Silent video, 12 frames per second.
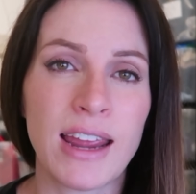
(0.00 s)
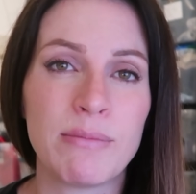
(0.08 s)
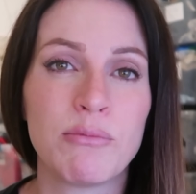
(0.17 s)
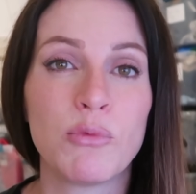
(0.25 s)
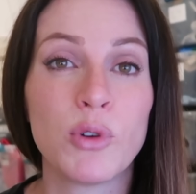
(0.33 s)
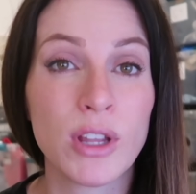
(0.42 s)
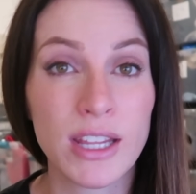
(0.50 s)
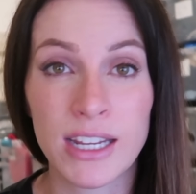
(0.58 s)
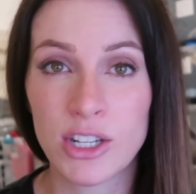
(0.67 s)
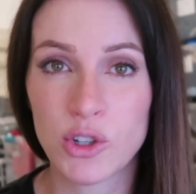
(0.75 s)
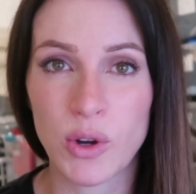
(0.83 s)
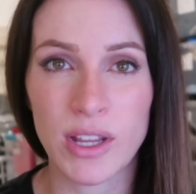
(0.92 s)
I'm really
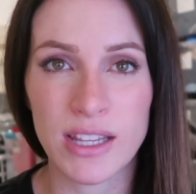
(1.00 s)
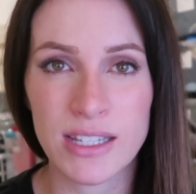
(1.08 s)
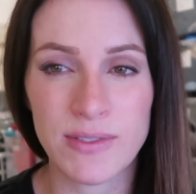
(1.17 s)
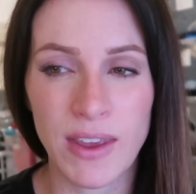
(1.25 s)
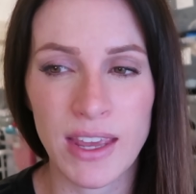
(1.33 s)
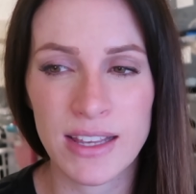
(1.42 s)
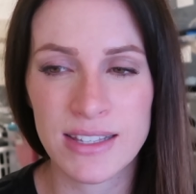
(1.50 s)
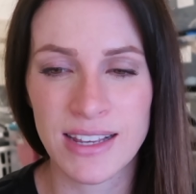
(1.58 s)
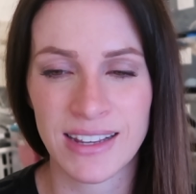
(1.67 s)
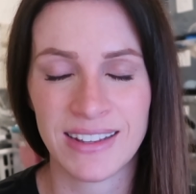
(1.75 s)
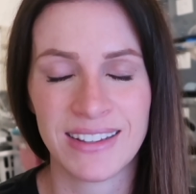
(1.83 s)
enjoying this phase.